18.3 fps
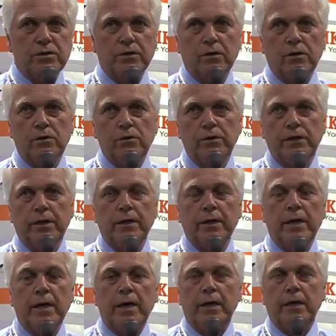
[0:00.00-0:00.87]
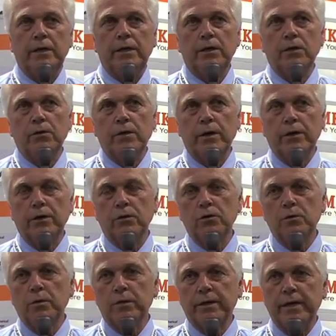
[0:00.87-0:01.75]
including an integrated
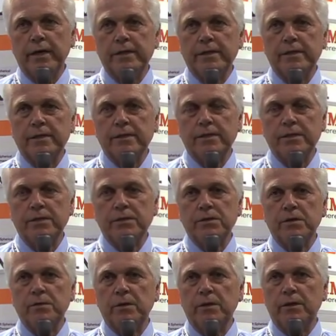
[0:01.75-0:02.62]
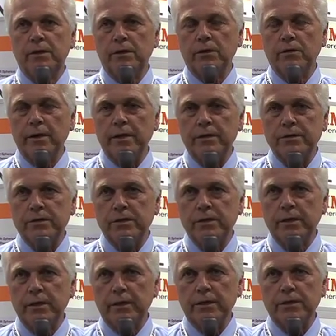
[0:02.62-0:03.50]
lubrication system and an integrated
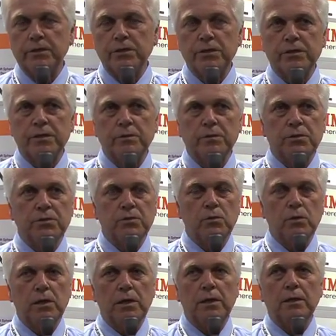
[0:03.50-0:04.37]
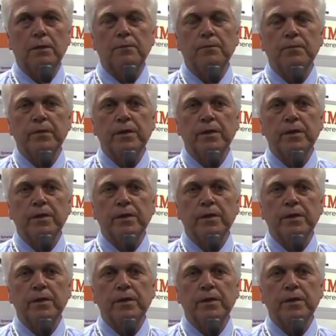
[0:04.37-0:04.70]
sealing system as well.